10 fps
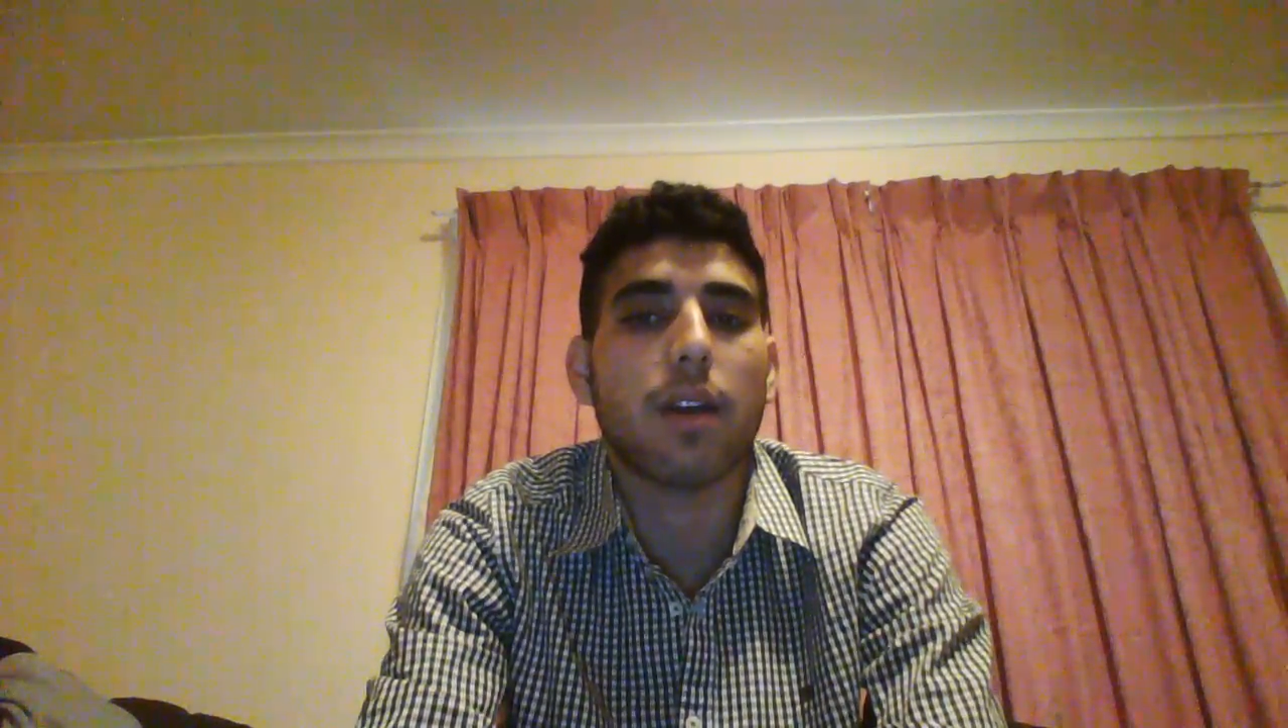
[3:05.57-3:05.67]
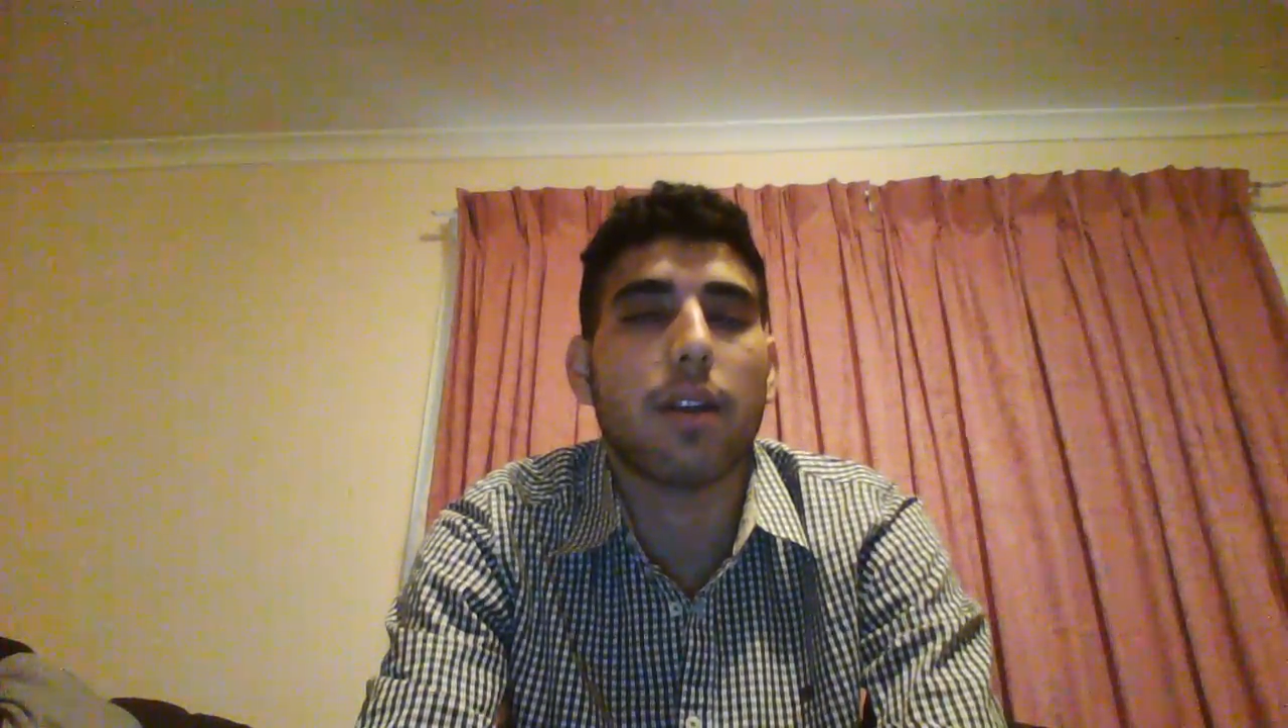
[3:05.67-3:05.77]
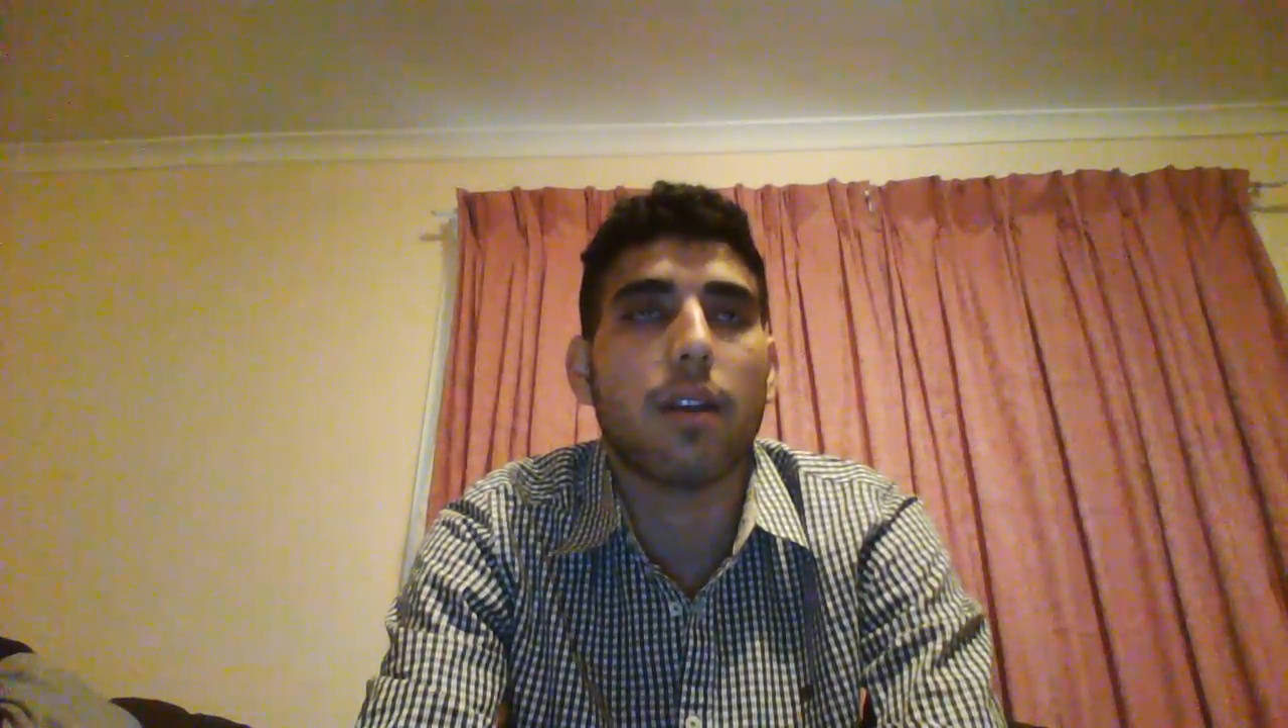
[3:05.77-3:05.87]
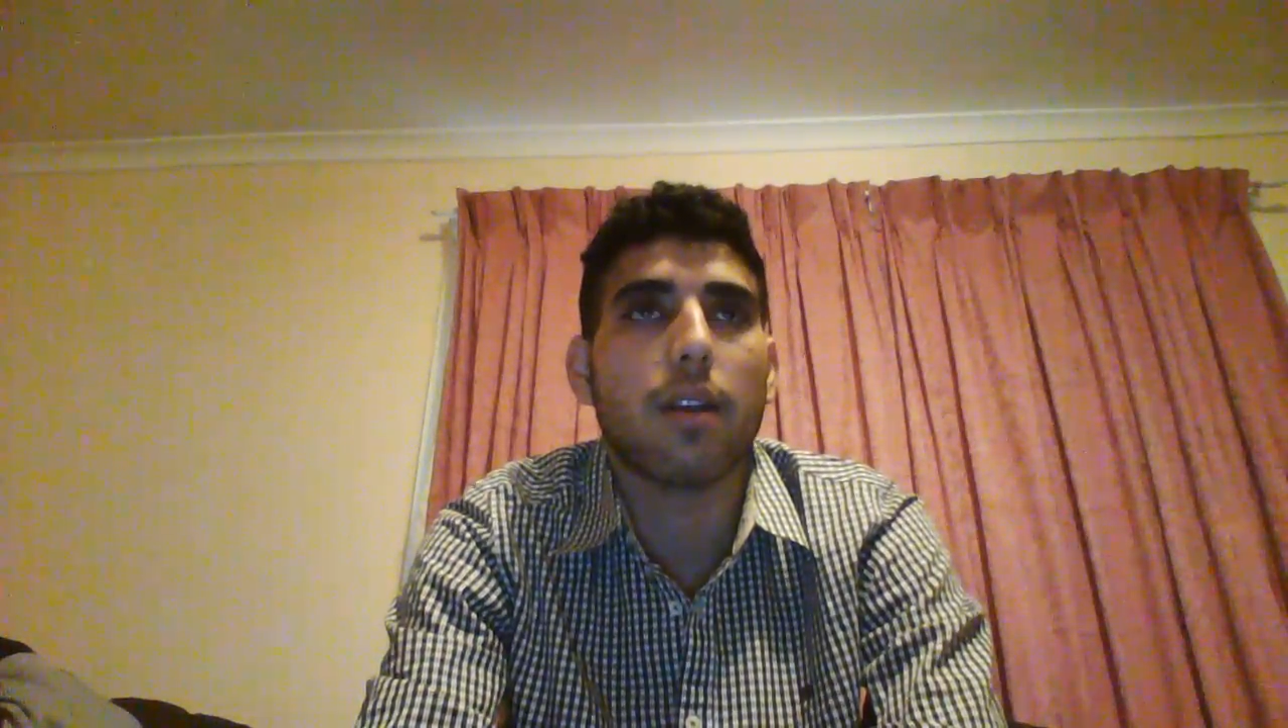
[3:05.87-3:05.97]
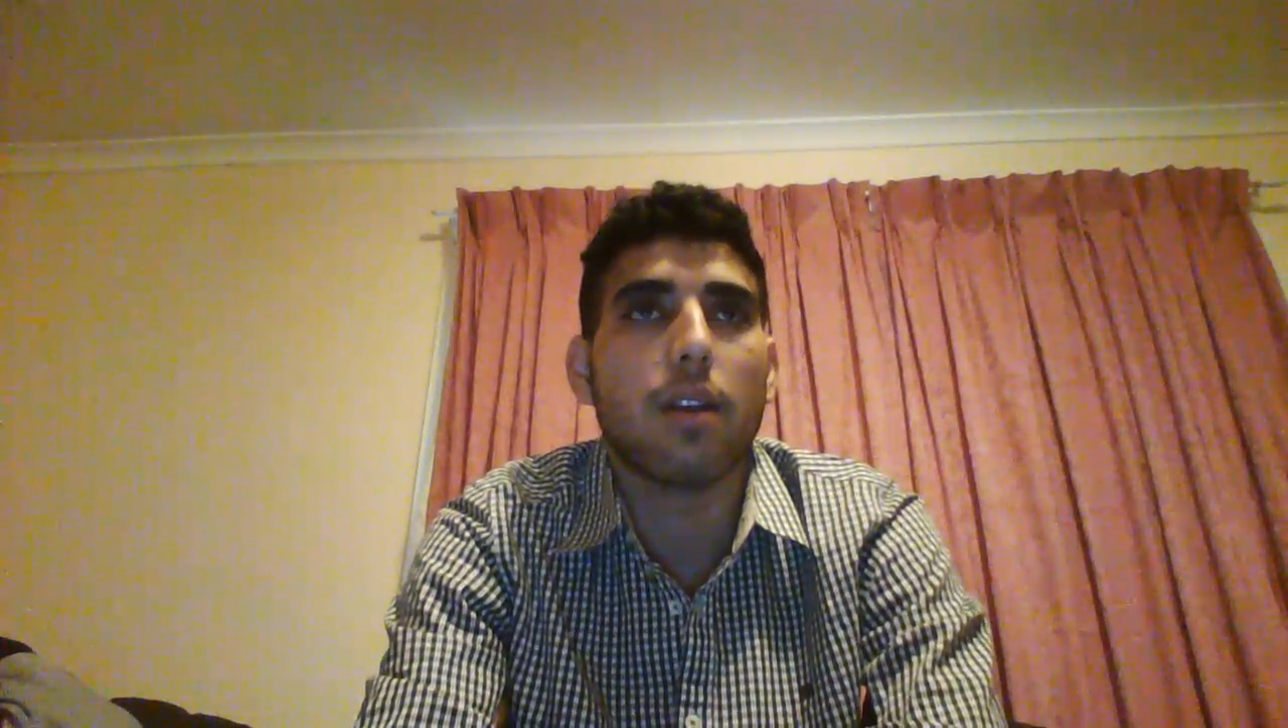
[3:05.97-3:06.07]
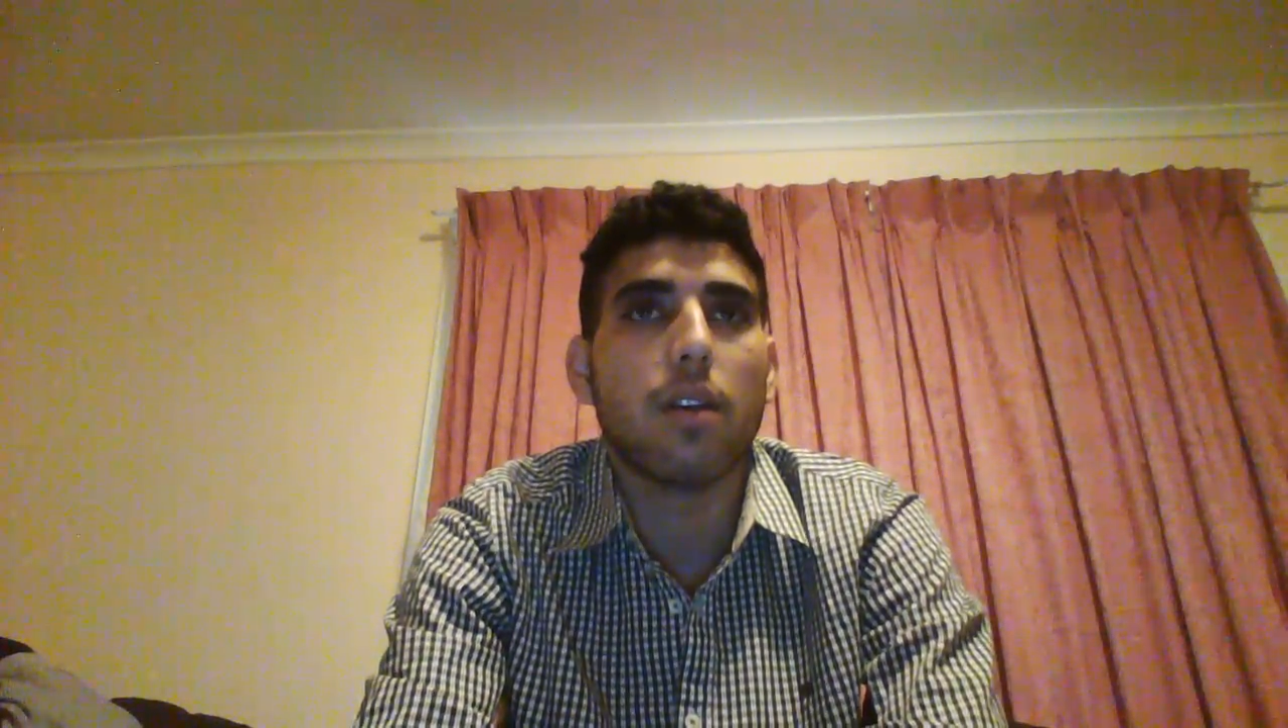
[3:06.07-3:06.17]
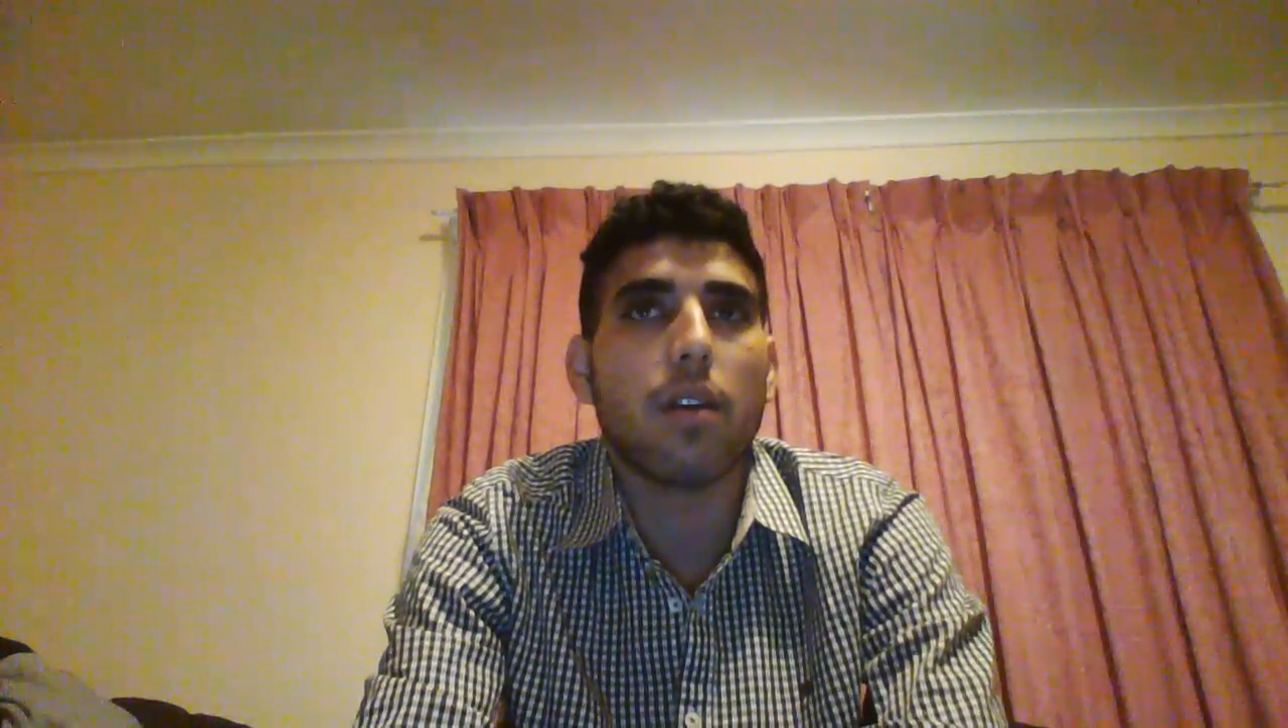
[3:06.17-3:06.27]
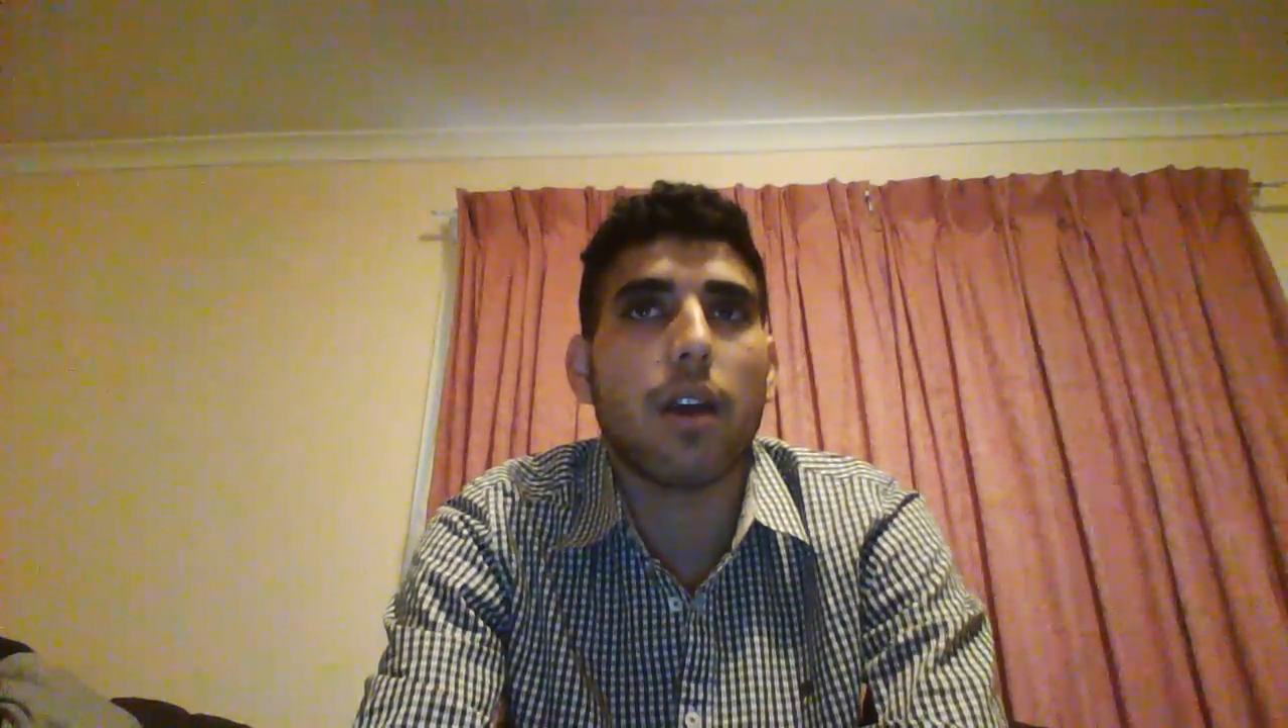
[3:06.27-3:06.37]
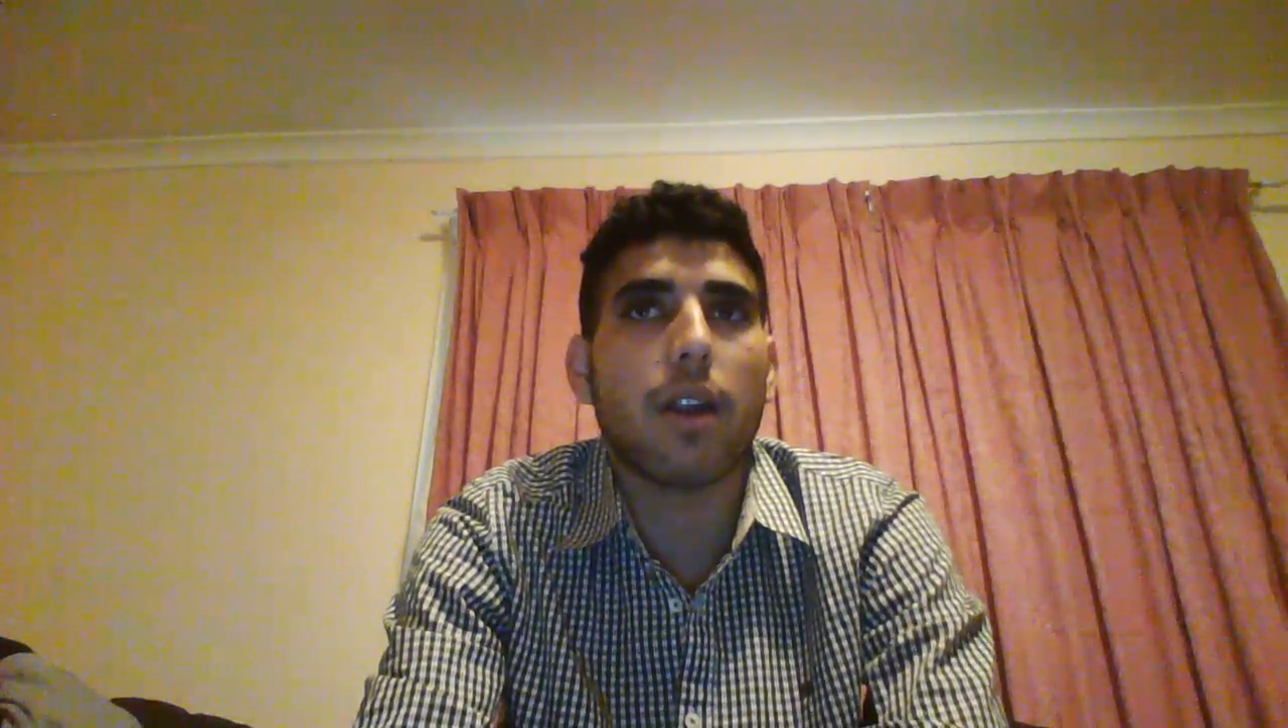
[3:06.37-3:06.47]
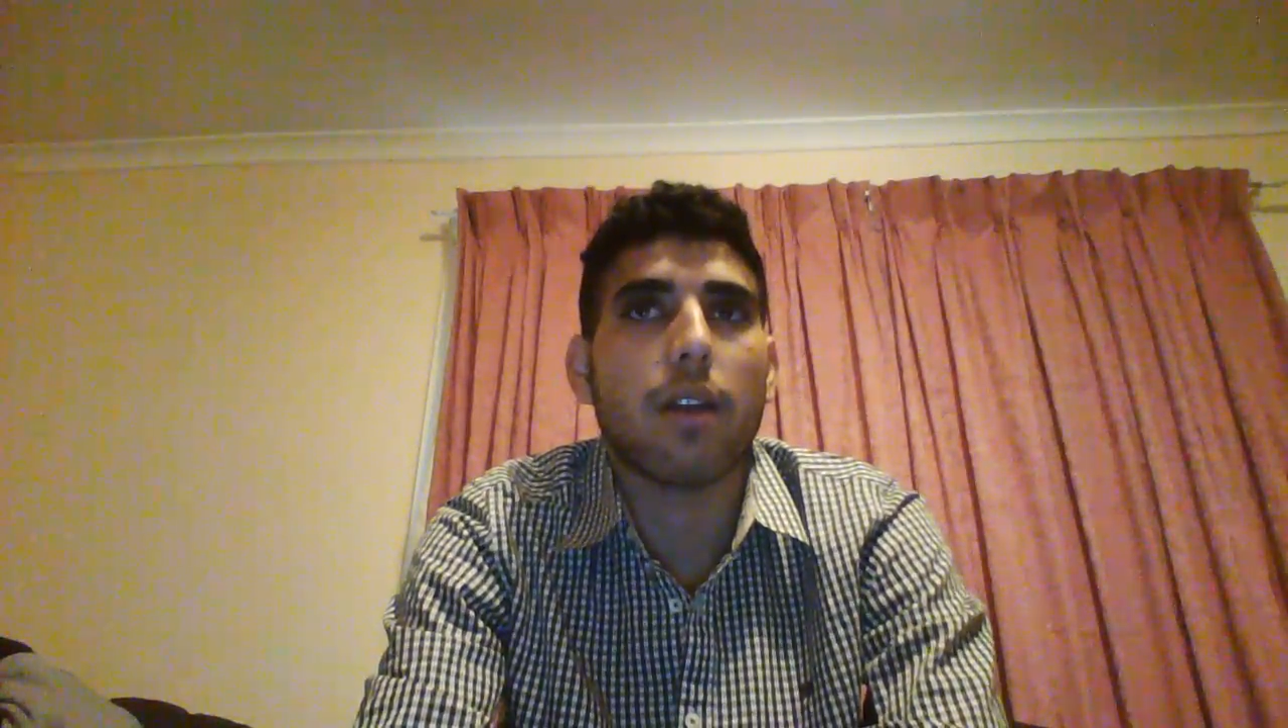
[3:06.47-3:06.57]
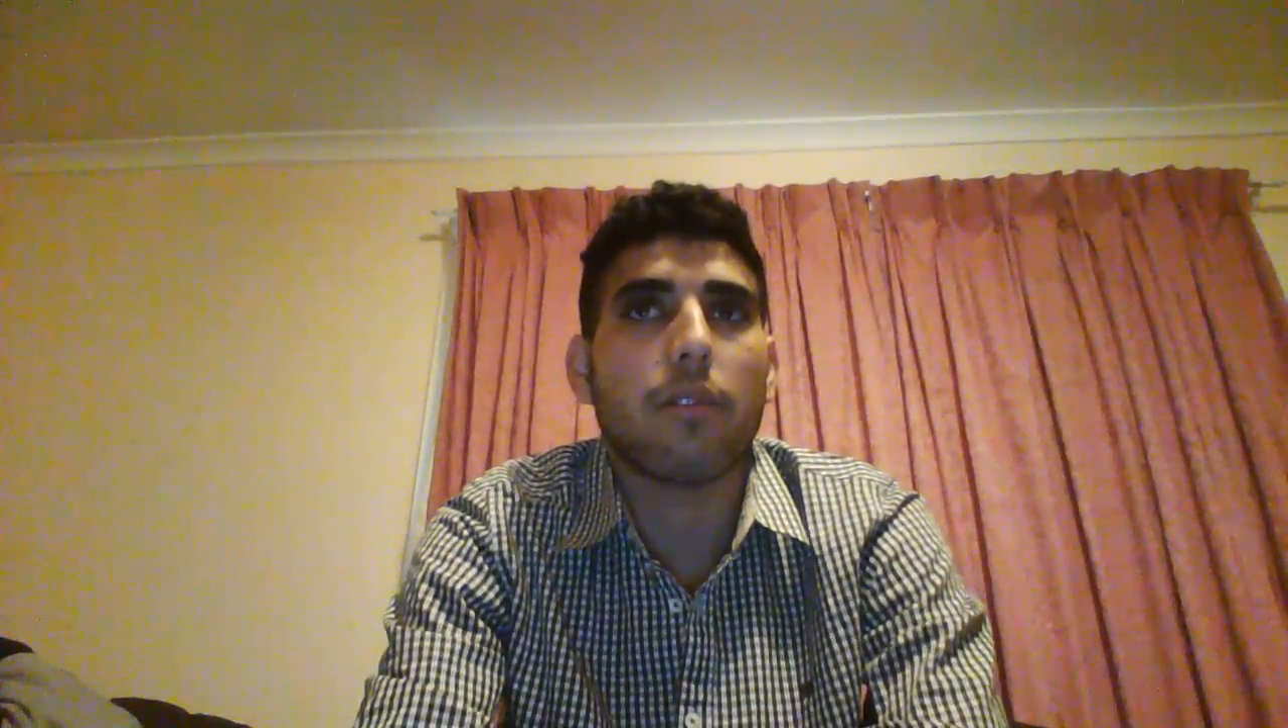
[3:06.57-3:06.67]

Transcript: and